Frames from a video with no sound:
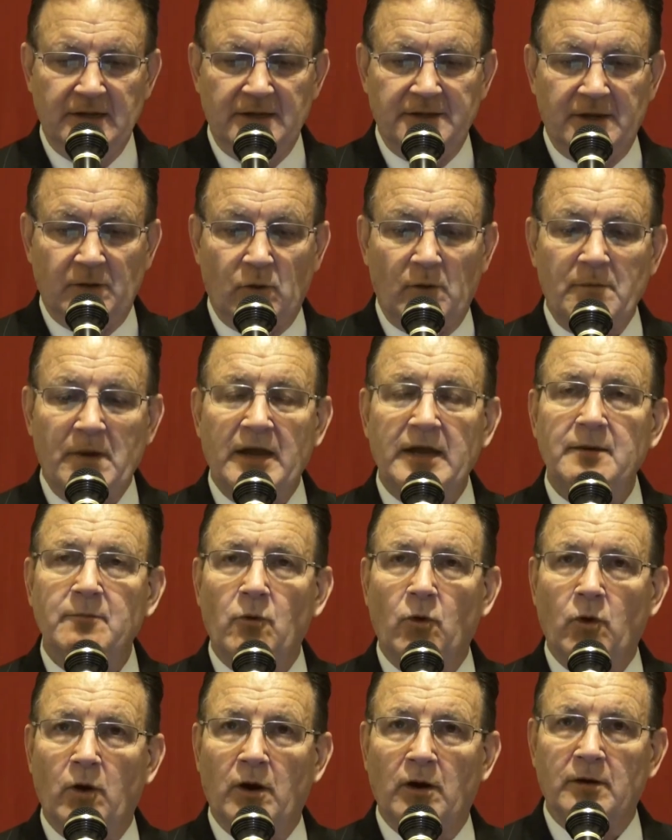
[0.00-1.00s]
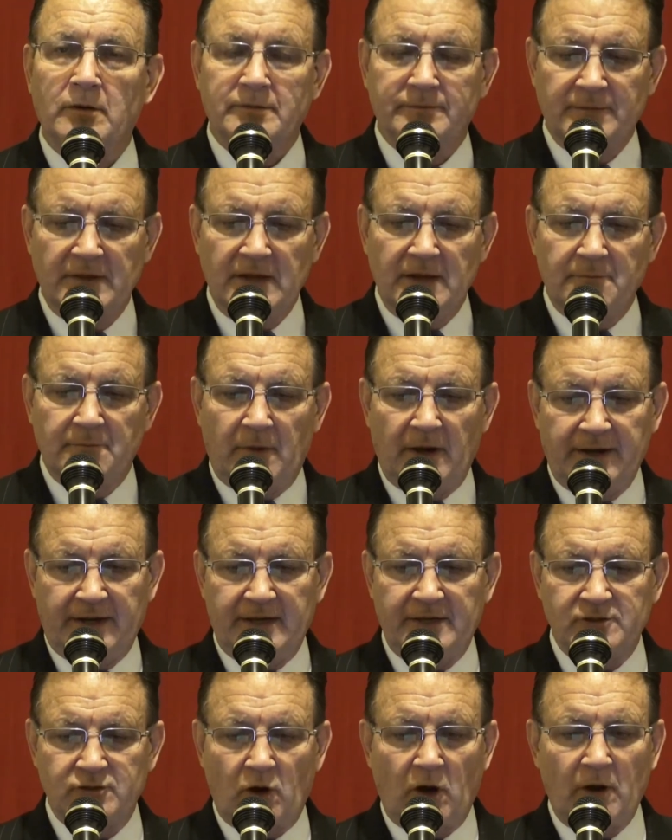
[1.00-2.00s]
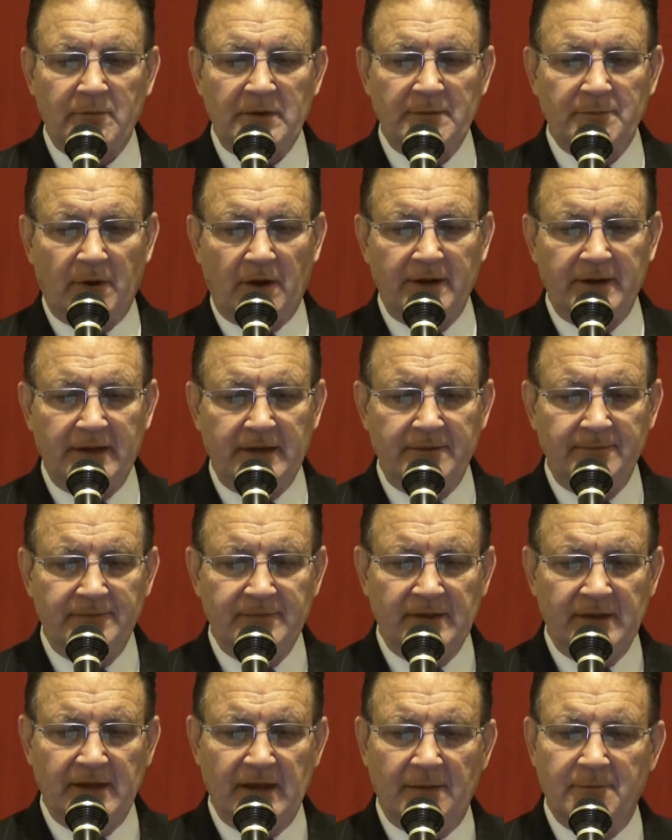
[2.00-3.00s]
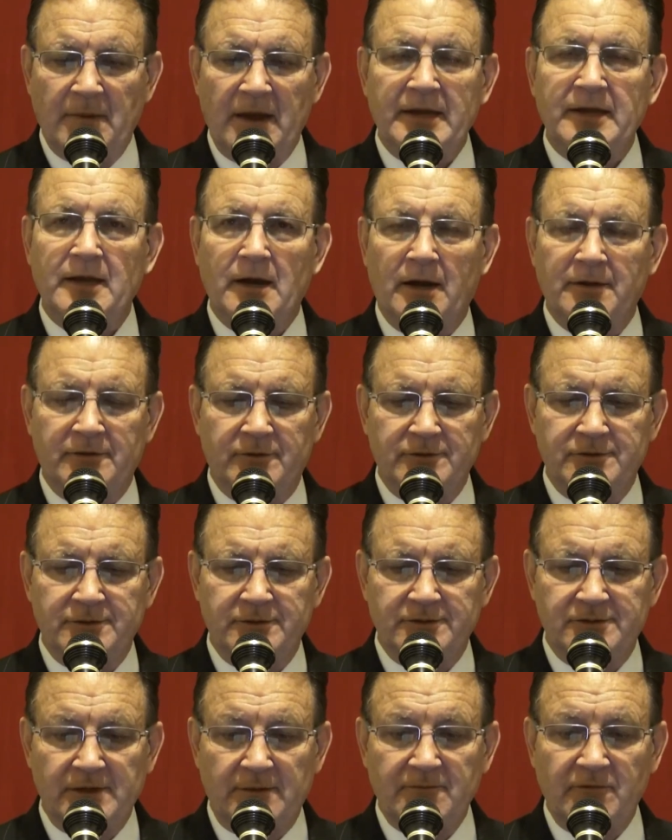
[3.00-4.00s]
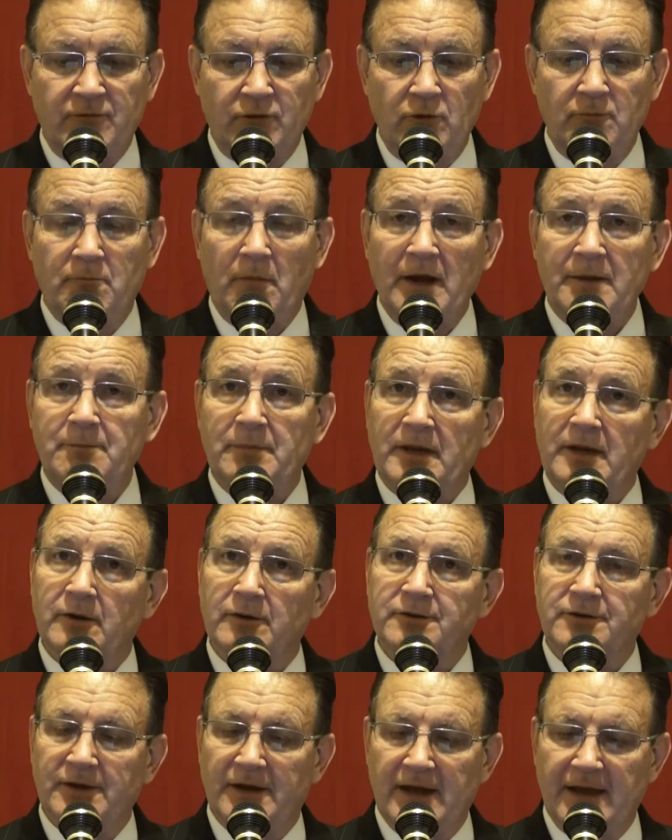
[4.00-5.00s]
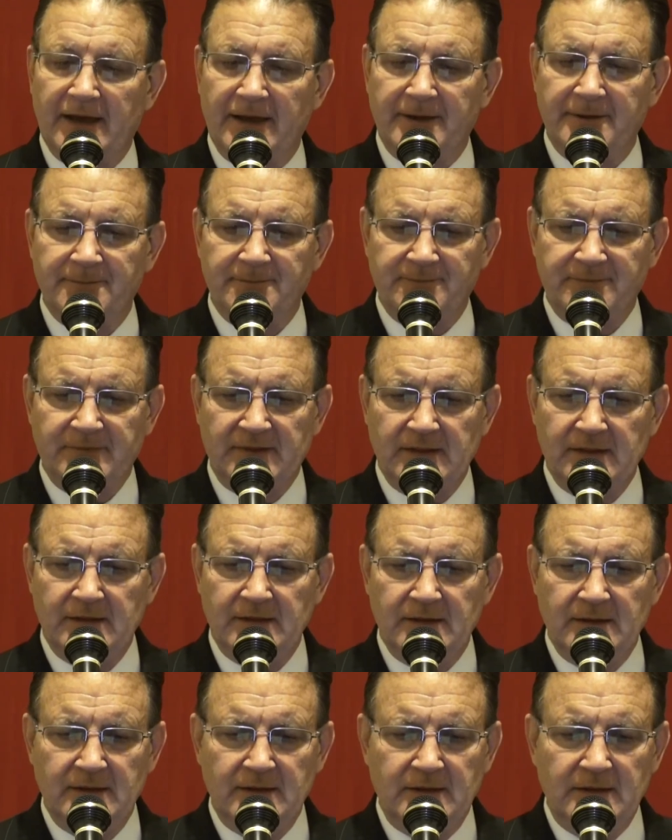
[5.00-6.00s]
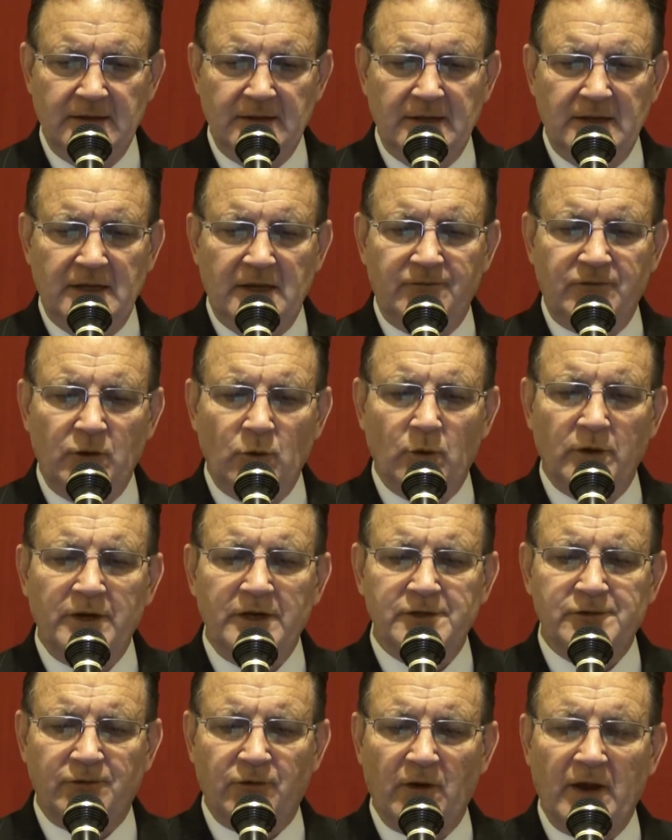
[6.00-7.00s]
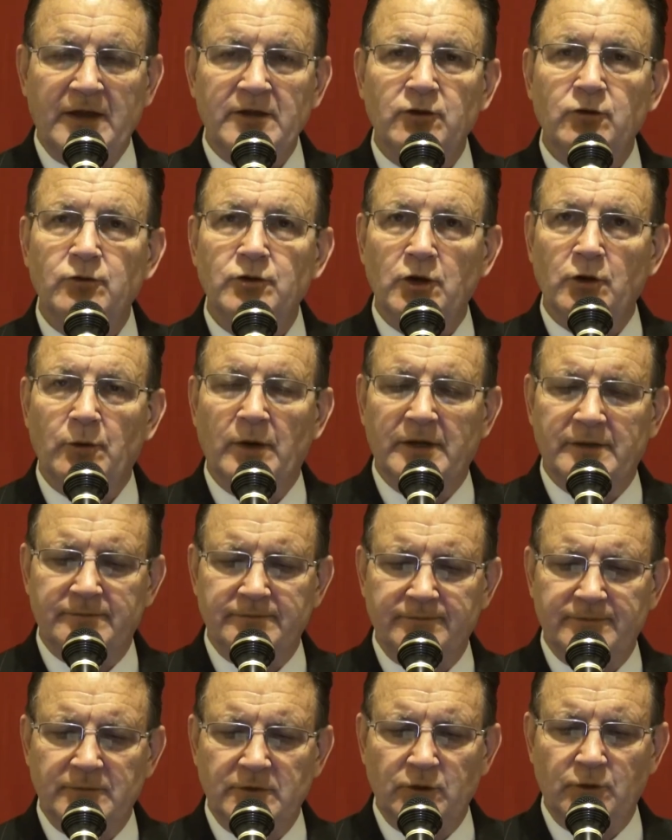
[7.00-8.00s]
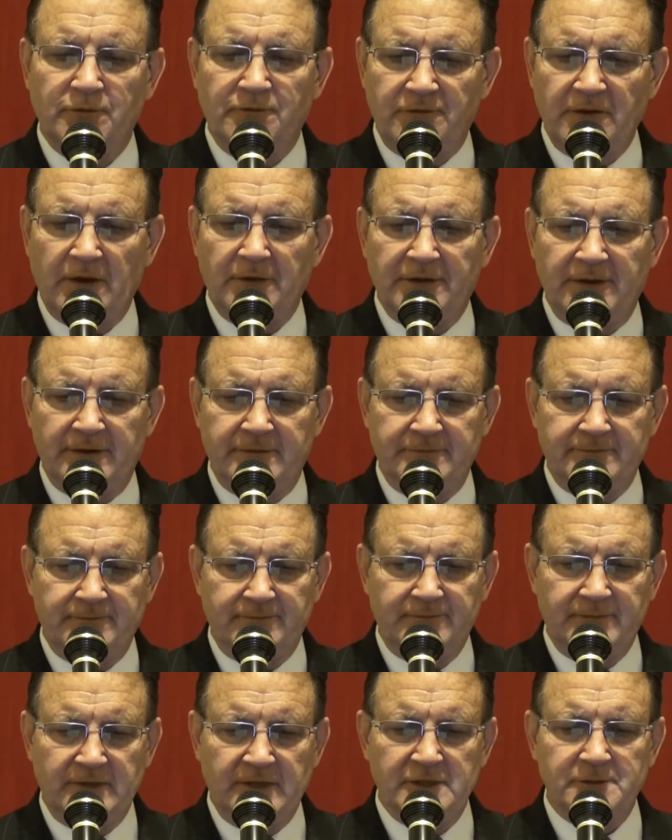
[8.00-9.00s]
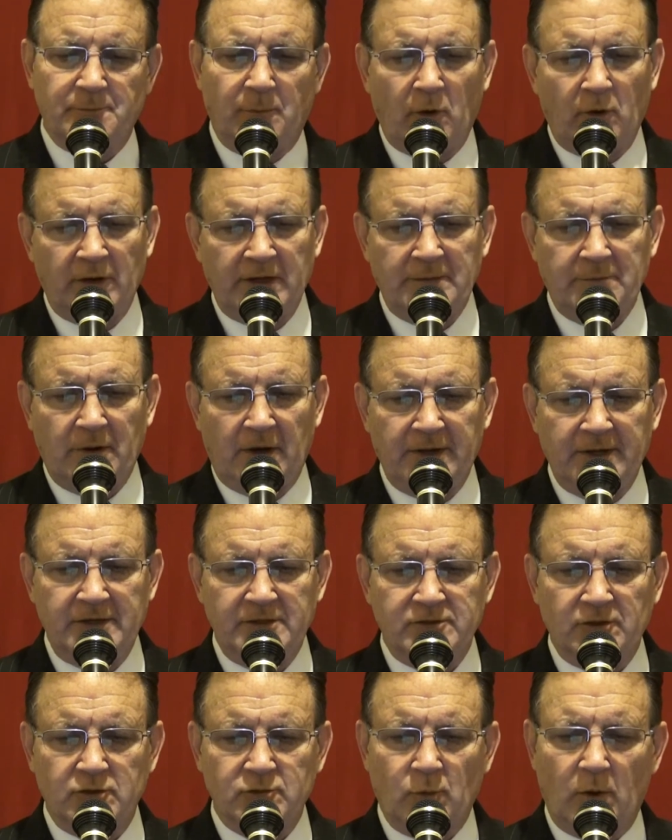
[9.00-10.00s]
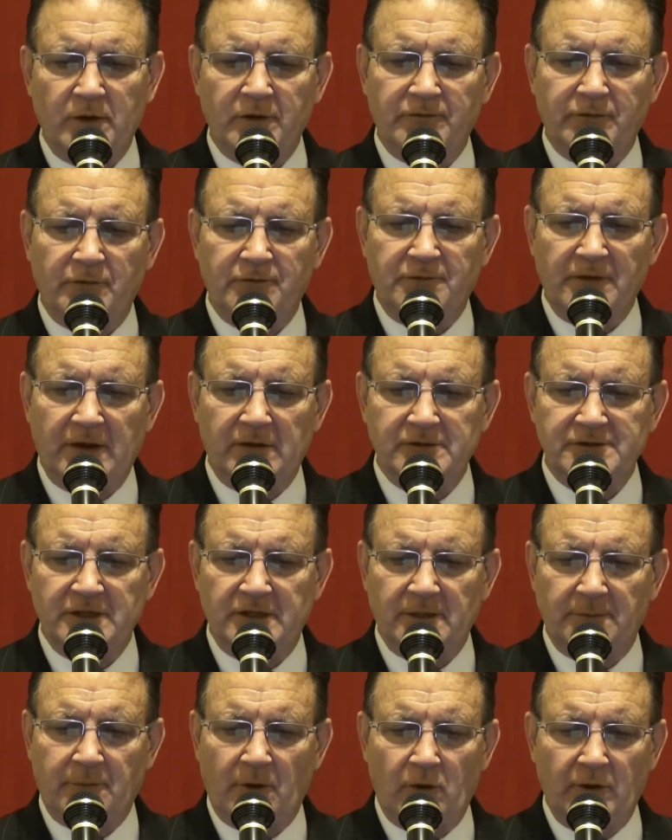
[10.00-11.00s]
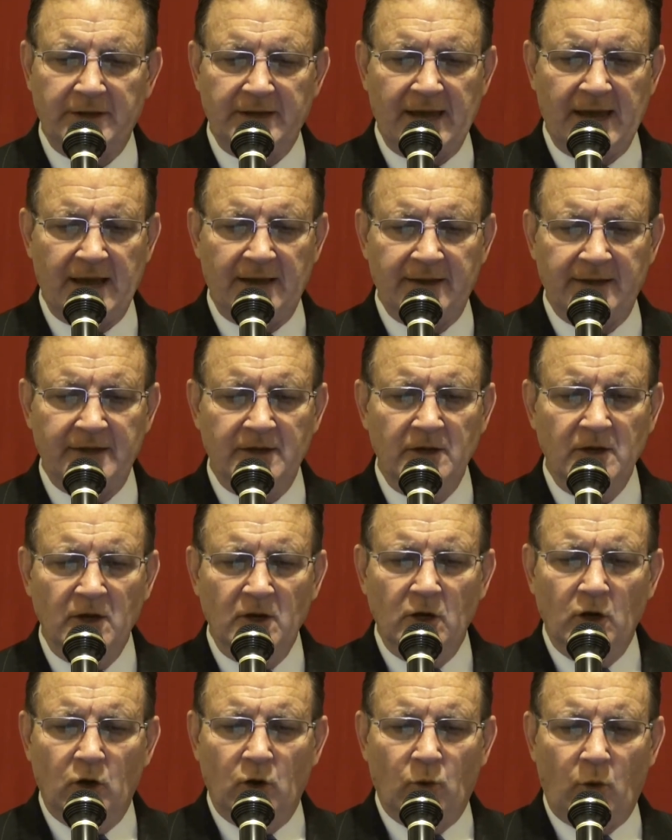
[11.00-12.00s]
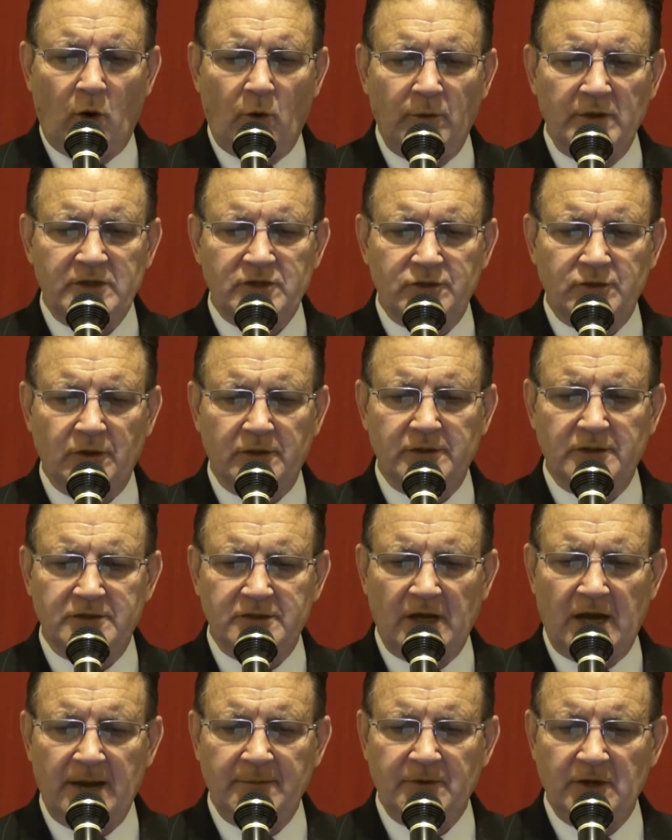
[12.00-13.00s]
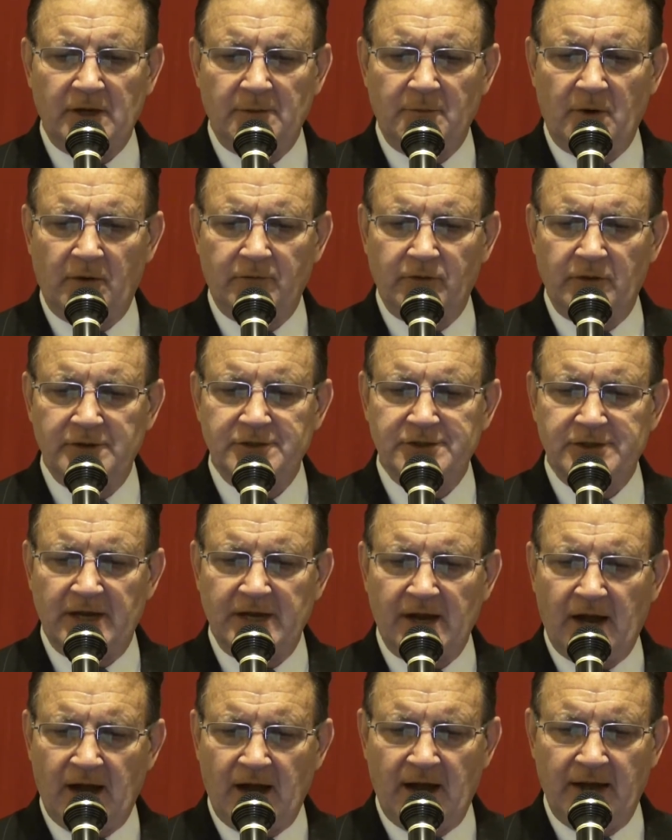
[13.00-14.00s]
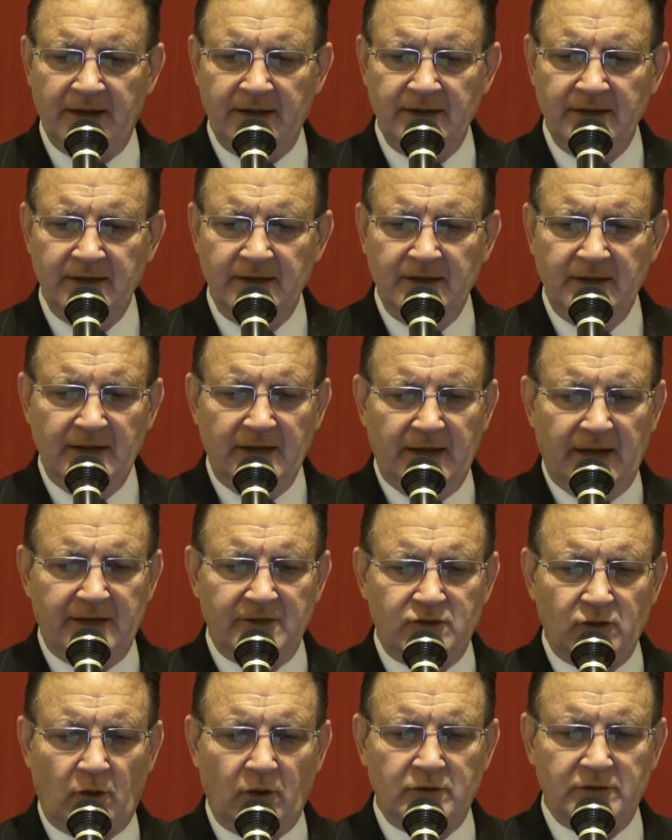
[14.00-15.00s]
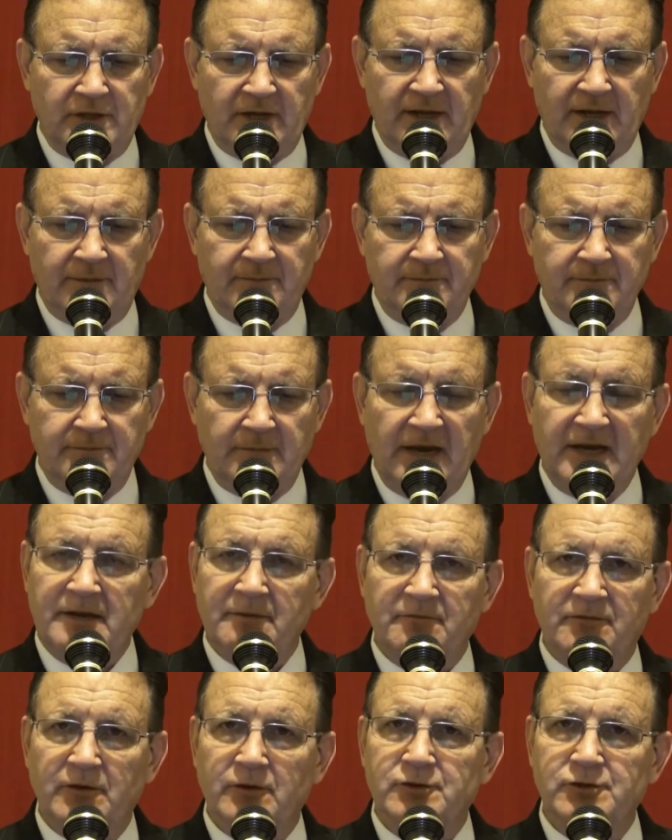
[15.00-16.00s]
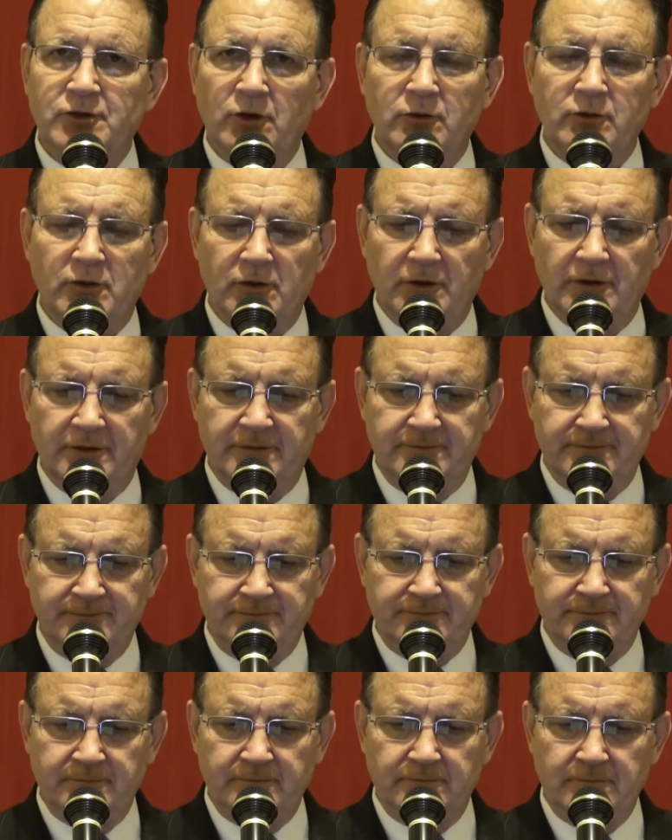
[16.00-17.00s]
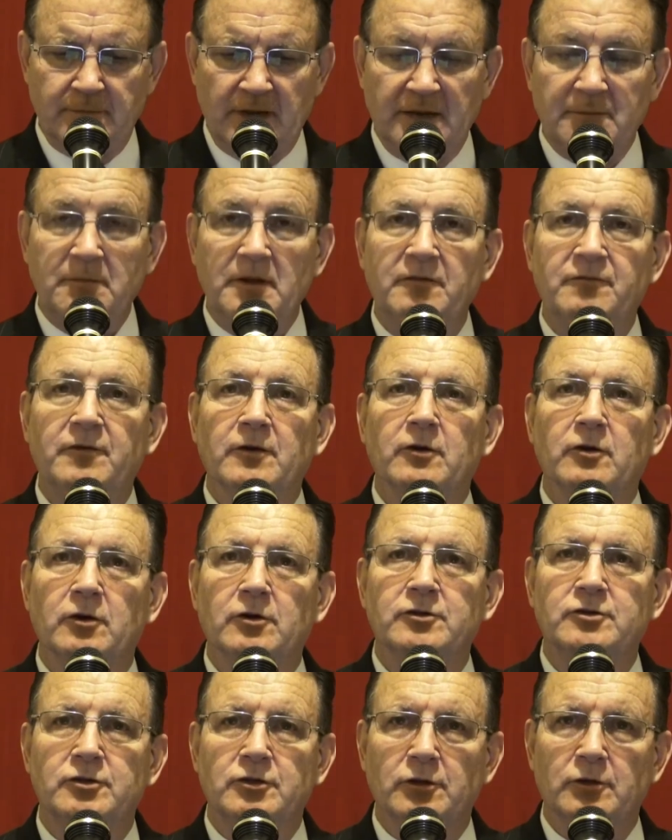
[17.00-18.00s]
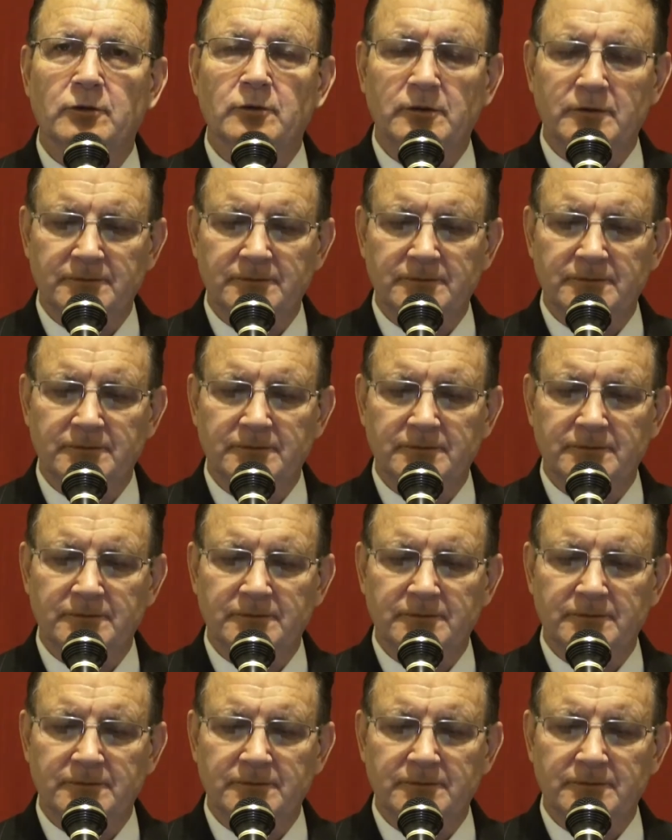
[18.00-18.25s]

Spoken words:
There were many more, Mike, his army buddy, and many others, some of whom might be here today. If you were his friend, you knew it, you felt it. His bowling buddies, those wonderful fellows at the bowling alley, who always took the time to come over and say hi and talk to him, made him feel so good, made me feel good too.